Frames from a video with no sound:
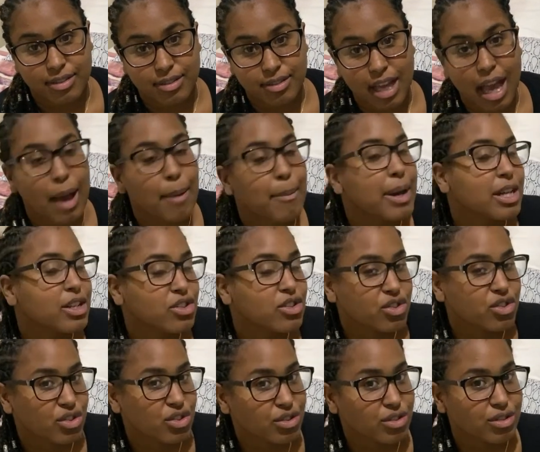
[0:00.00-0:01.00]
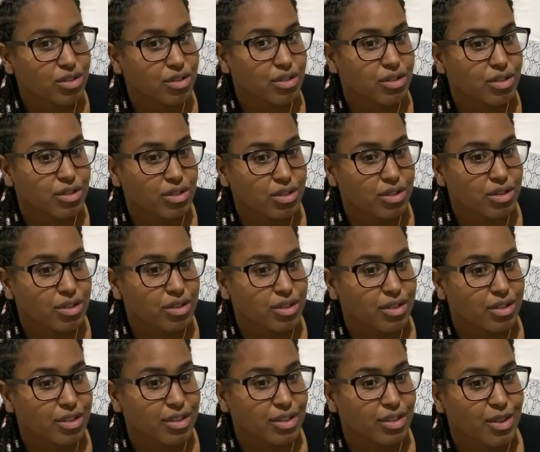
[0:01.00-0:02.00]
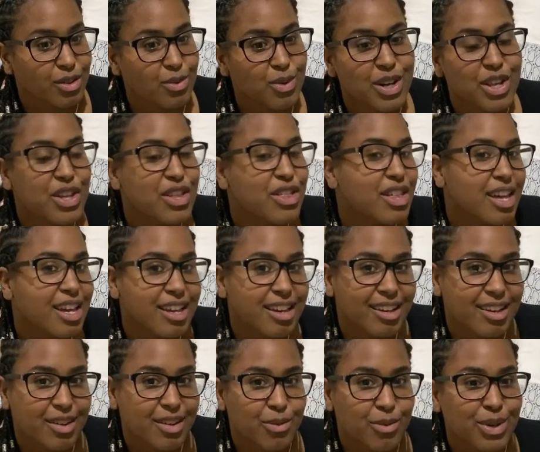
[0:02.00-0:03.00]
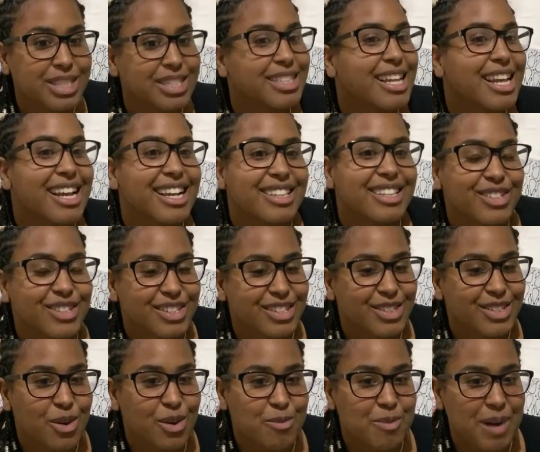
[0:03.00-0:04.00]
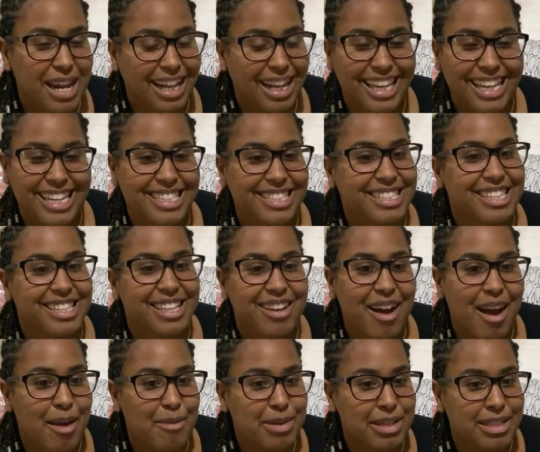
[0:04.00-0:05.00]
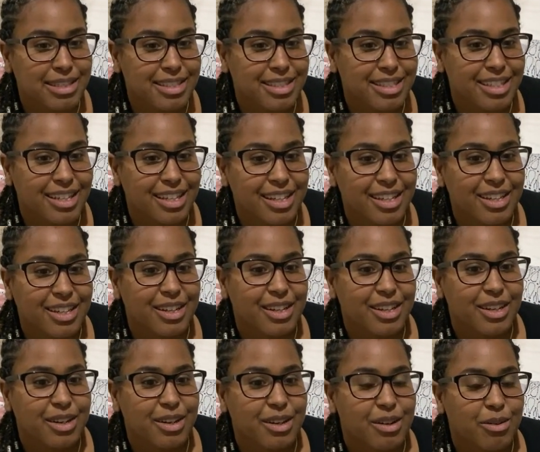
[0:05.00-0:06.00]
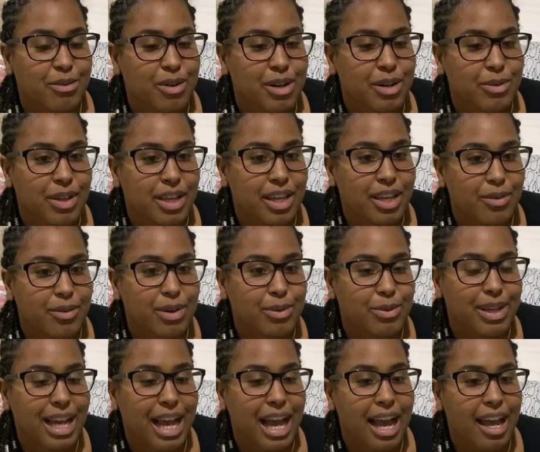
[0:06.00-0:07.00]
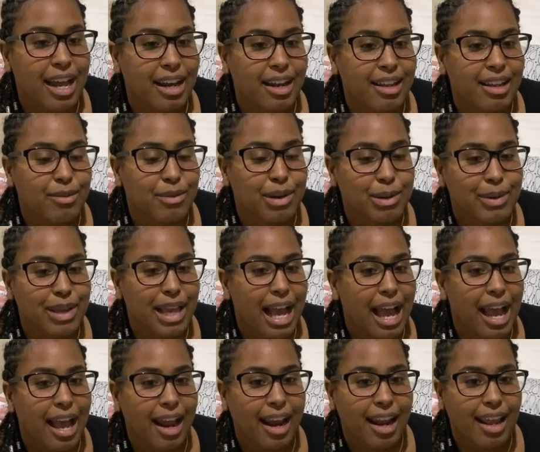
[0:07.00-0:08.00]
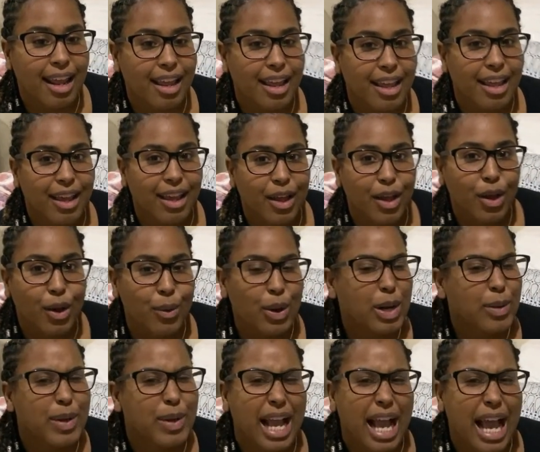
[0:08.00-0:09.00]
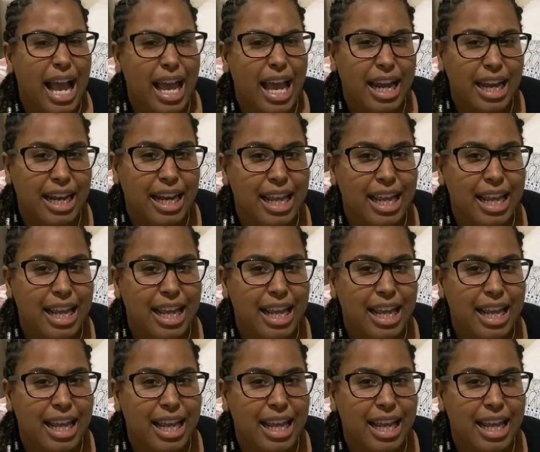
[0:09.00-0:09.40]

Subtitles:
How much? What do you think? What's the answer? So I can't see the comments. What do we got? What do we got? What do we got?